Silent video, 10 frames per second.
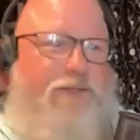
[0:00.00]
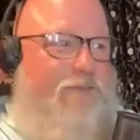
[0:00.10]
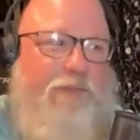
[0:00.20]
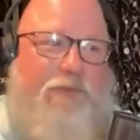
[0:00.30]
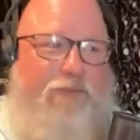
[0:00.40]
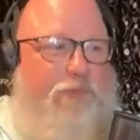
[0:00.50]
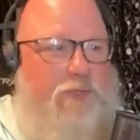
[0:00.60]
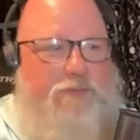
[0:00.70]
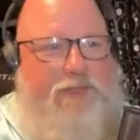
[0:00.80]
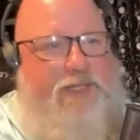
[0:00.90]
to people like
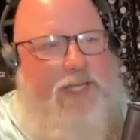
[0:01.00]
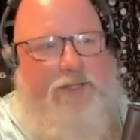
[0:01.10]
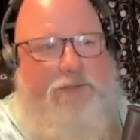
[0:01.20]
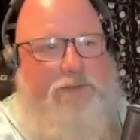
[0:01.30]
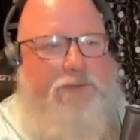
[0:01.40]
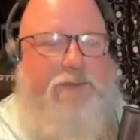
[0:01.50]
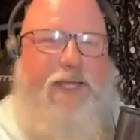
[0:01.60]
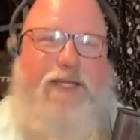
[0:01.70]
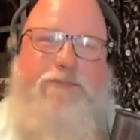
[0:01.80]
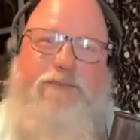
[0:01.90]
Bruce McDaniel or
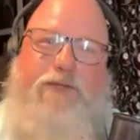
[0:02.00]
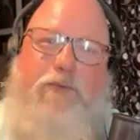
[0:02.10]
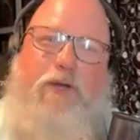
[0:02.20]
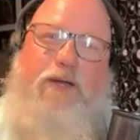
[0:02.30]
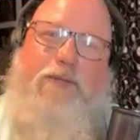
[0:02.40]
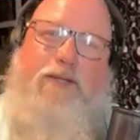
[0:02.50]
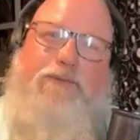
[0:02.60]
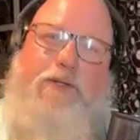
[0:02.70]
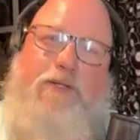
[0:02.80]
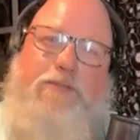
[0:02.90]
Chasm if they want about
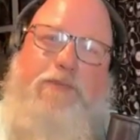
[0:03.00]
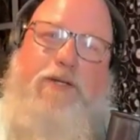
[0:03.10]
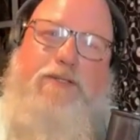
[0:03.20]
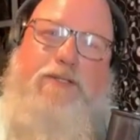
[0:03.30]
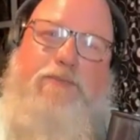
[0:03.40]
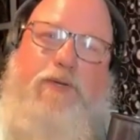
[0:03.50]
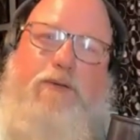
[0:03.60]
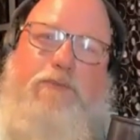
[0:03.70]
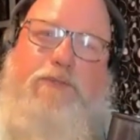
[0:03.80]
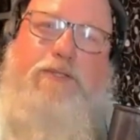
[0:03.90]
their experience as well. And we'll